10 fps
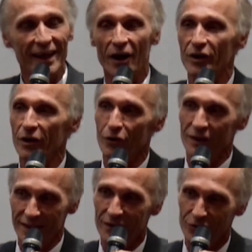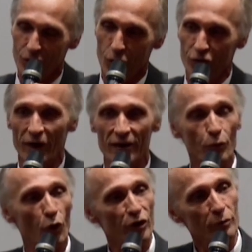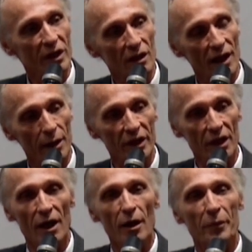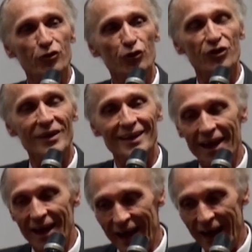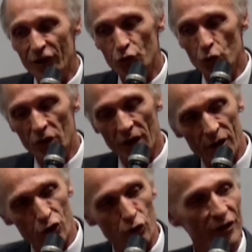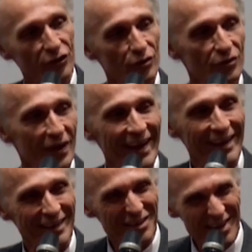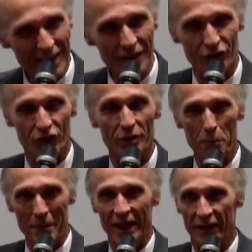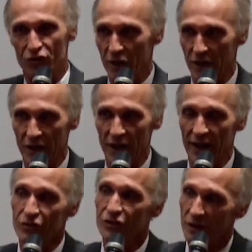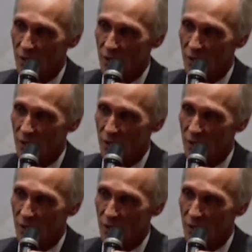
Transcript: out here. And yes, of course, we have a more humid climate. But you see actual aggressive and intelligent management of the lands that